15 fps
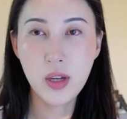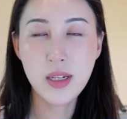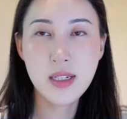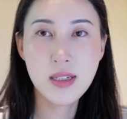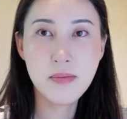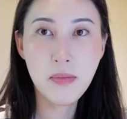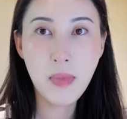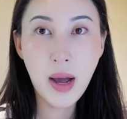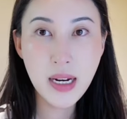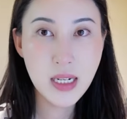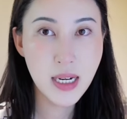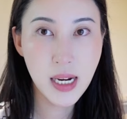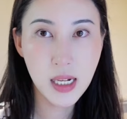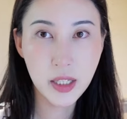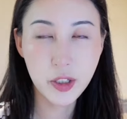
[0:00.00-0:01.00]
It might
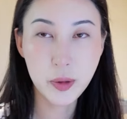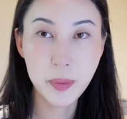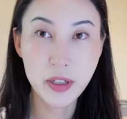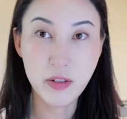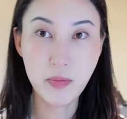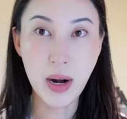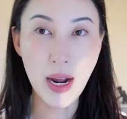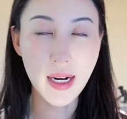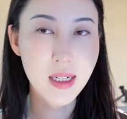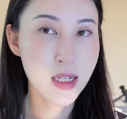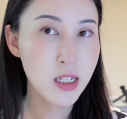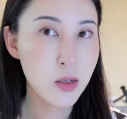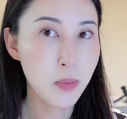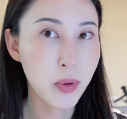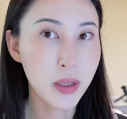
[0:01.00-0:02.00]
take a little bit of
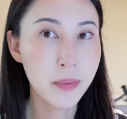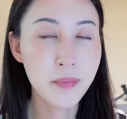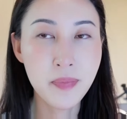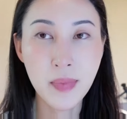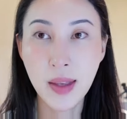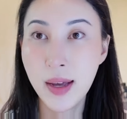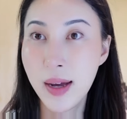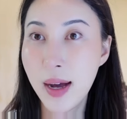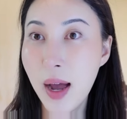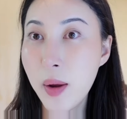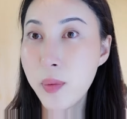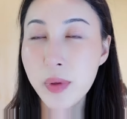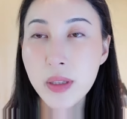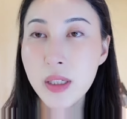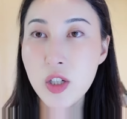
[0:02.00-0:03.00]
practice, but I
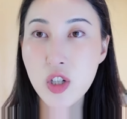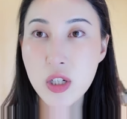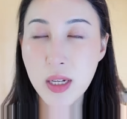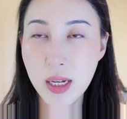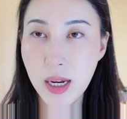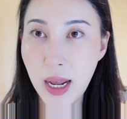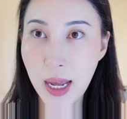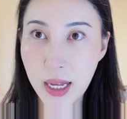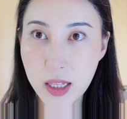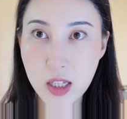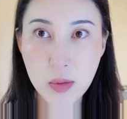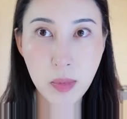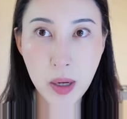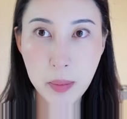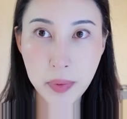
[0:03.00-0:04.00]
really just
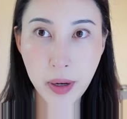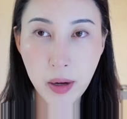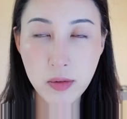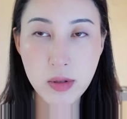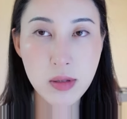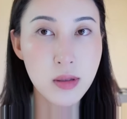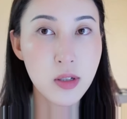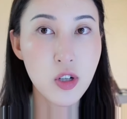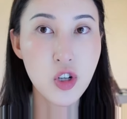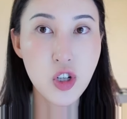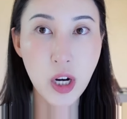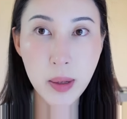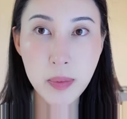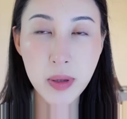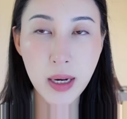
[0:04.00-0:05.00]
enhance my brows, the
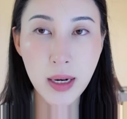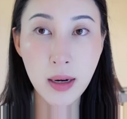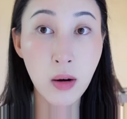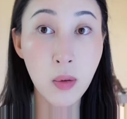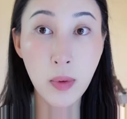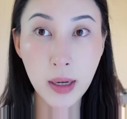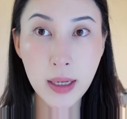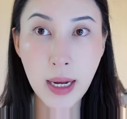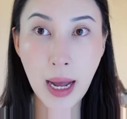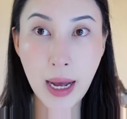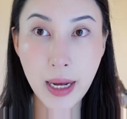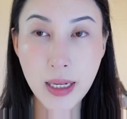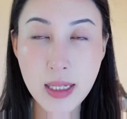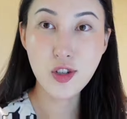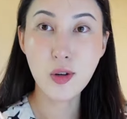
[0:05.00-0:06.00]
shape that it already
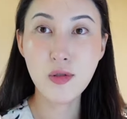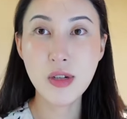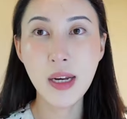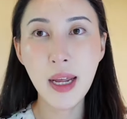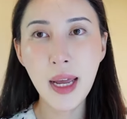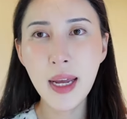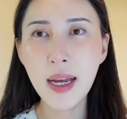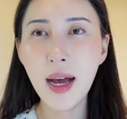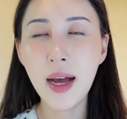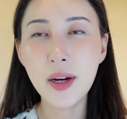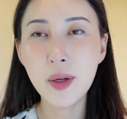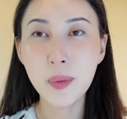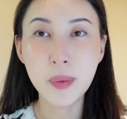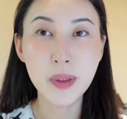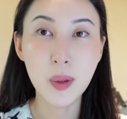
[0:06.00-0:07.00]
has. So today I
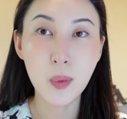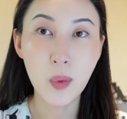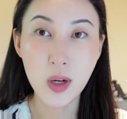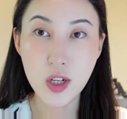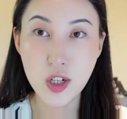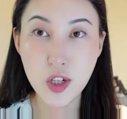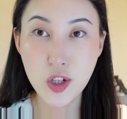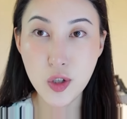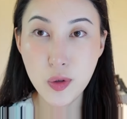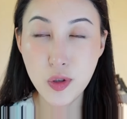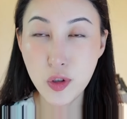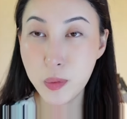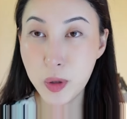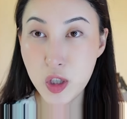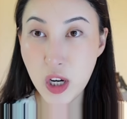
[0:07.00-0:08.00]
don't really want to do
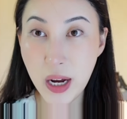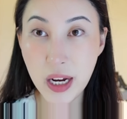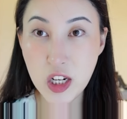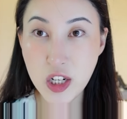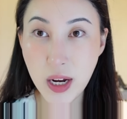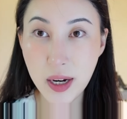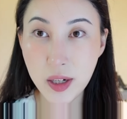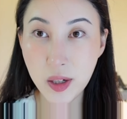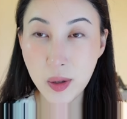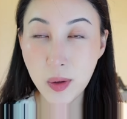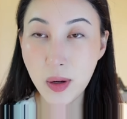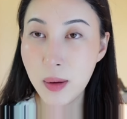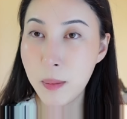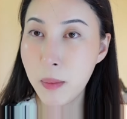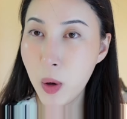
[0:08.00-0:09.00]
too much
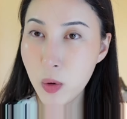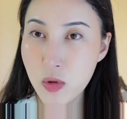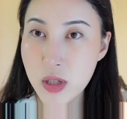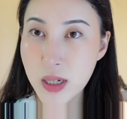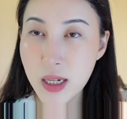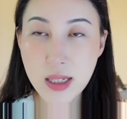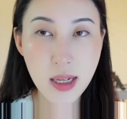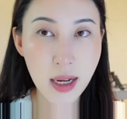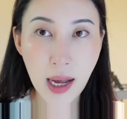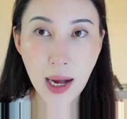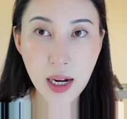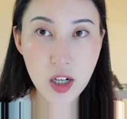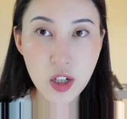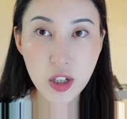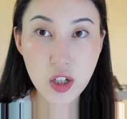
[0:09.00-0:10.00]
eyeshadow. Most days I
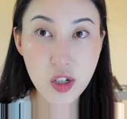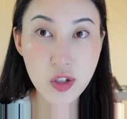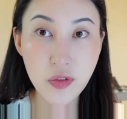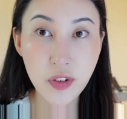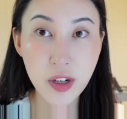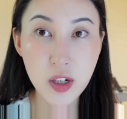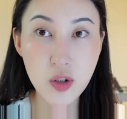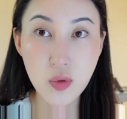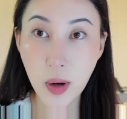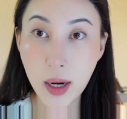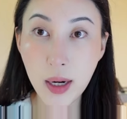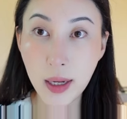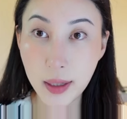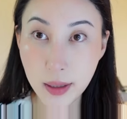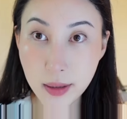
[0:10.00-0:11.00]
actually just finish
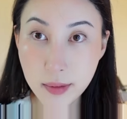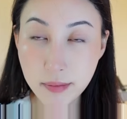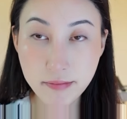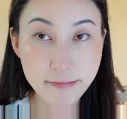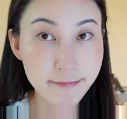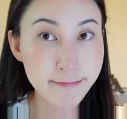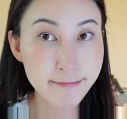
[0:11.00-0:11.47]
right here.